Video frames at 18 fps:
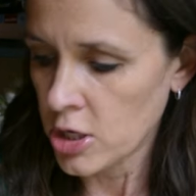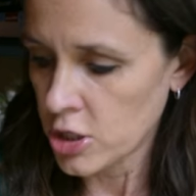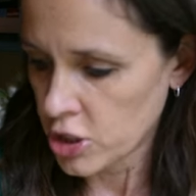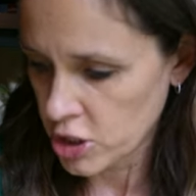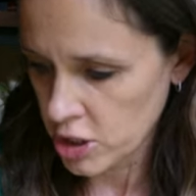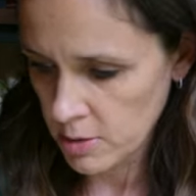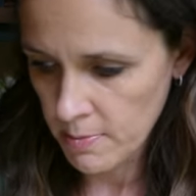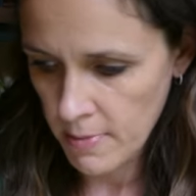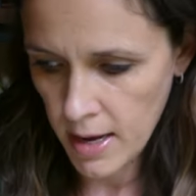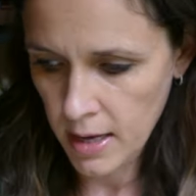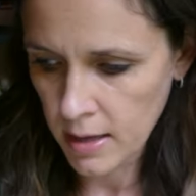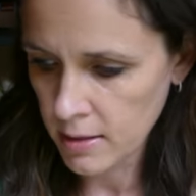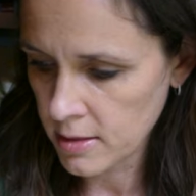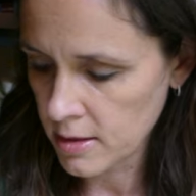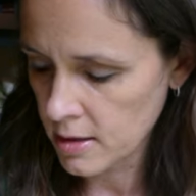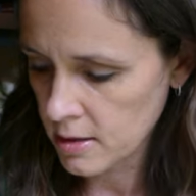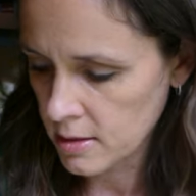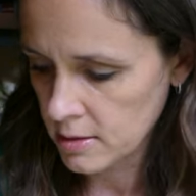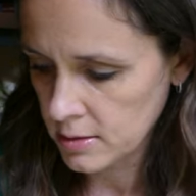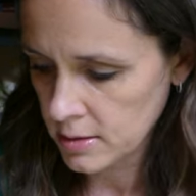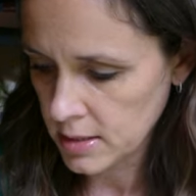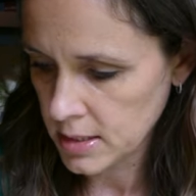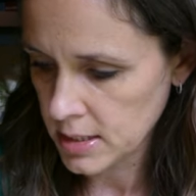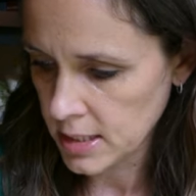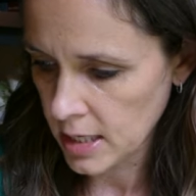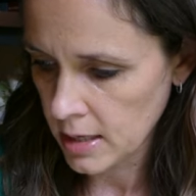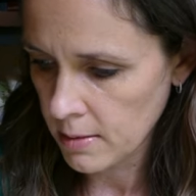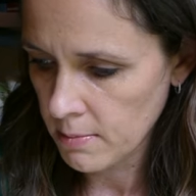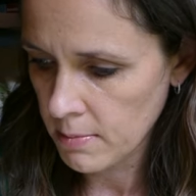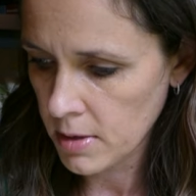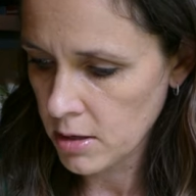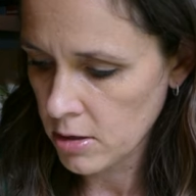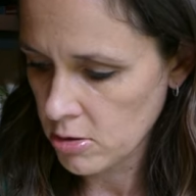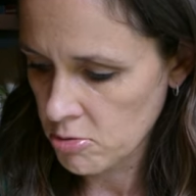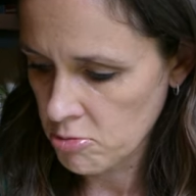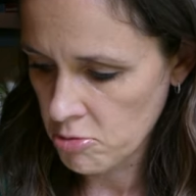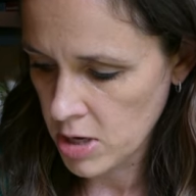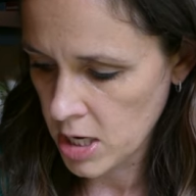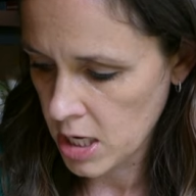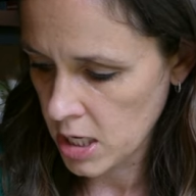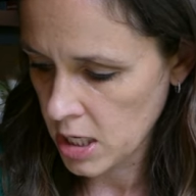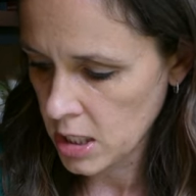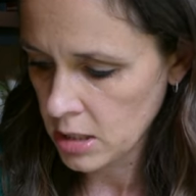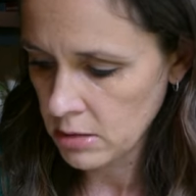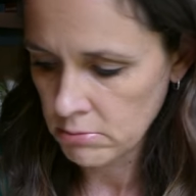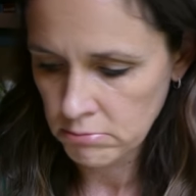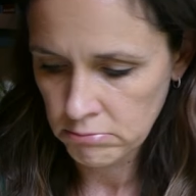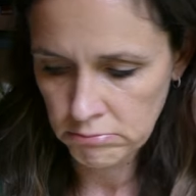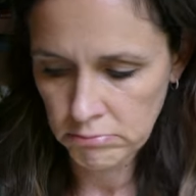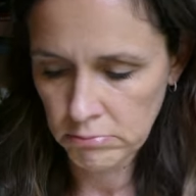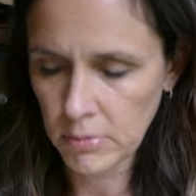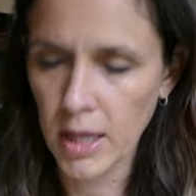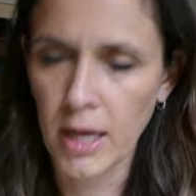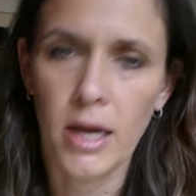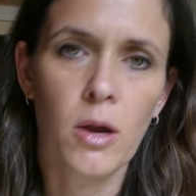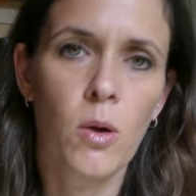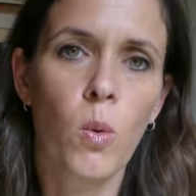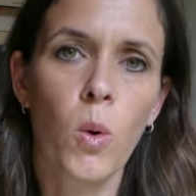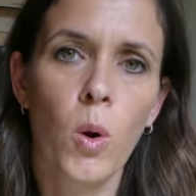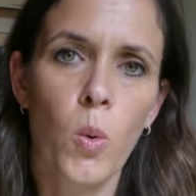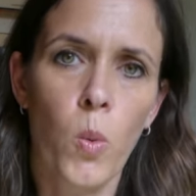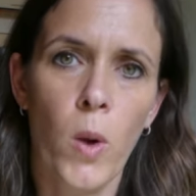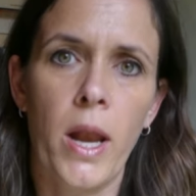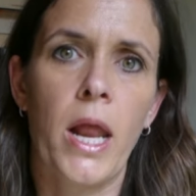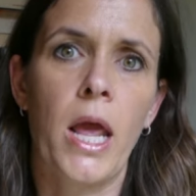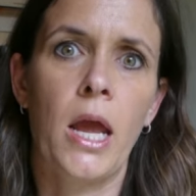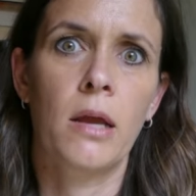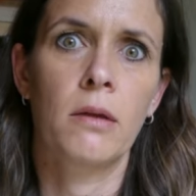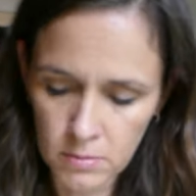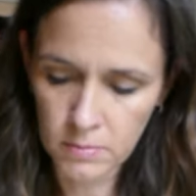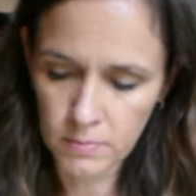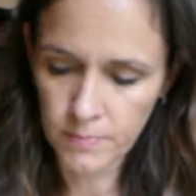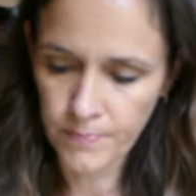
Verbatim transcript: She made the stem green. Like, we're winning.